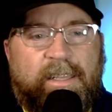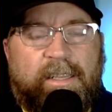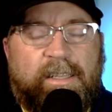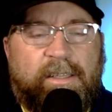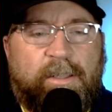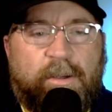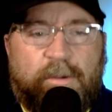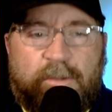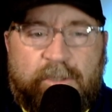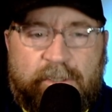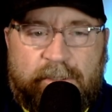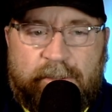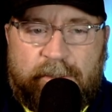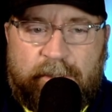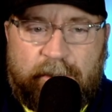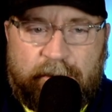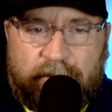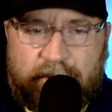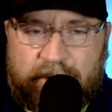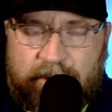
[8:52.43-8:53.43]
don't
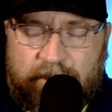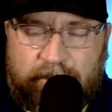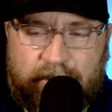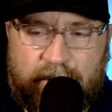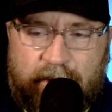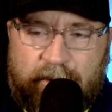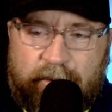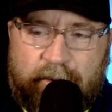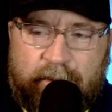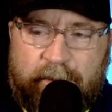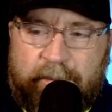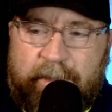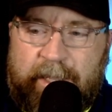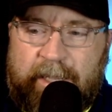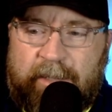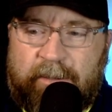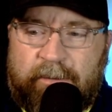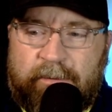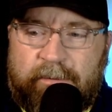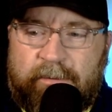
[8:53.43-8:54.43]
don't you know
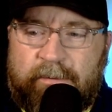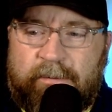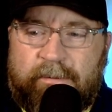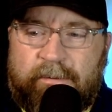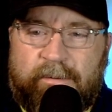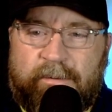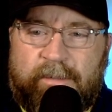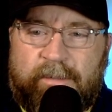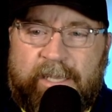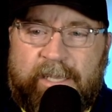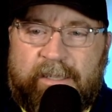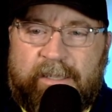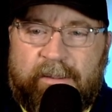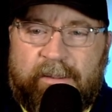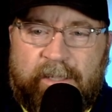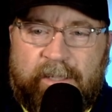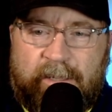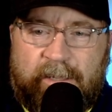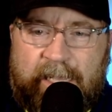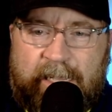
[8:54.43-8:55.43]
about like
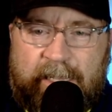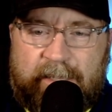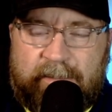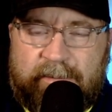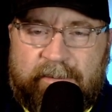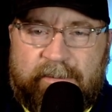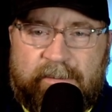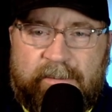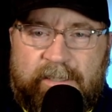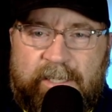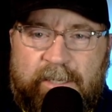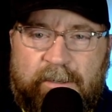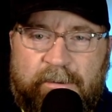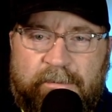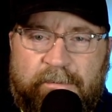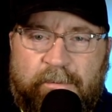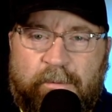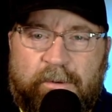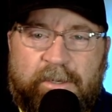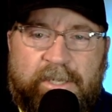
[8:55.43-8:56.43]
the last you know
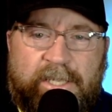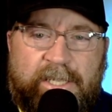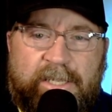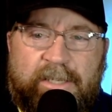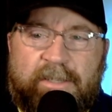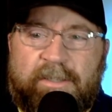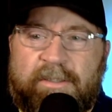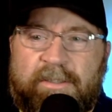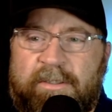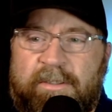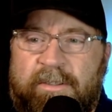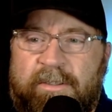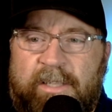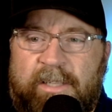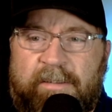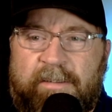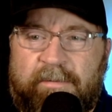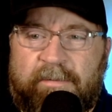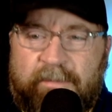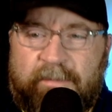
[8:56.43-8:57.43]
40 years
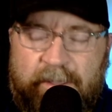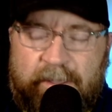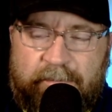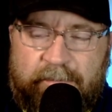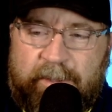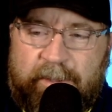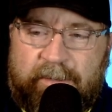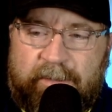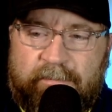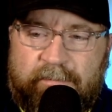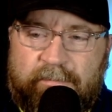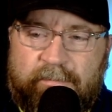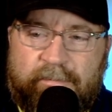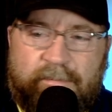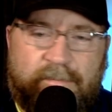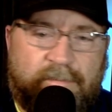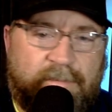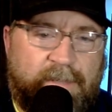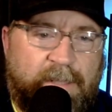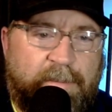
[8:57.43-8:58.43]
they they've been
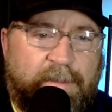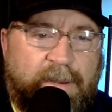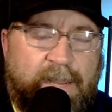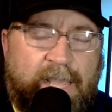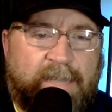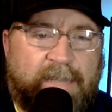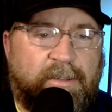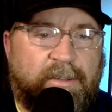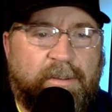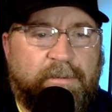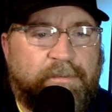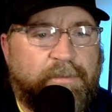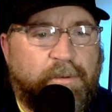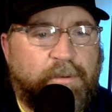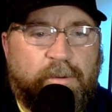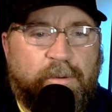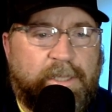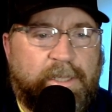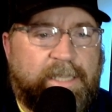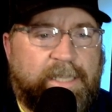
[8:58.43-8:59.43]
they've been acting the
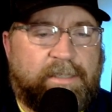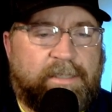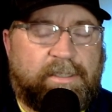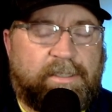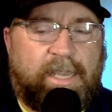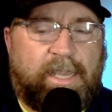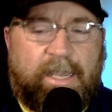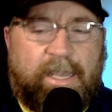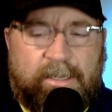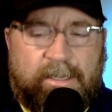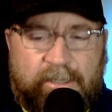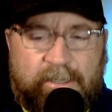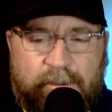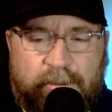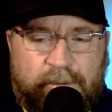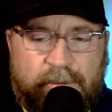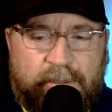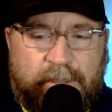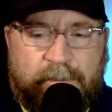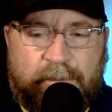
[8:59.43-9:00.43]
fool against god you
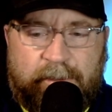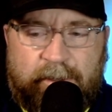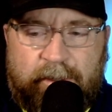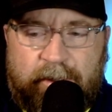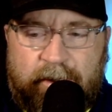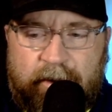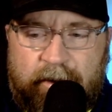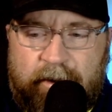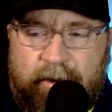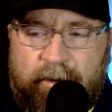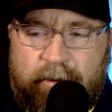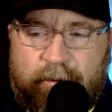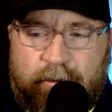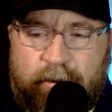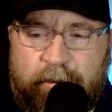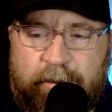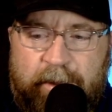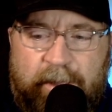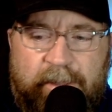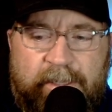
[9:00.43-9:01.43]
know they've been
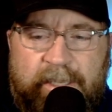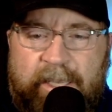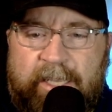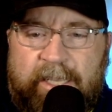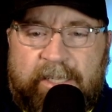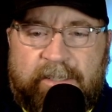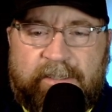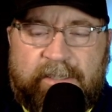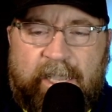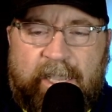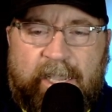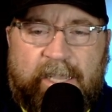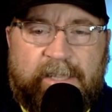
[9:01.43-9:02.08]
rebelling against God.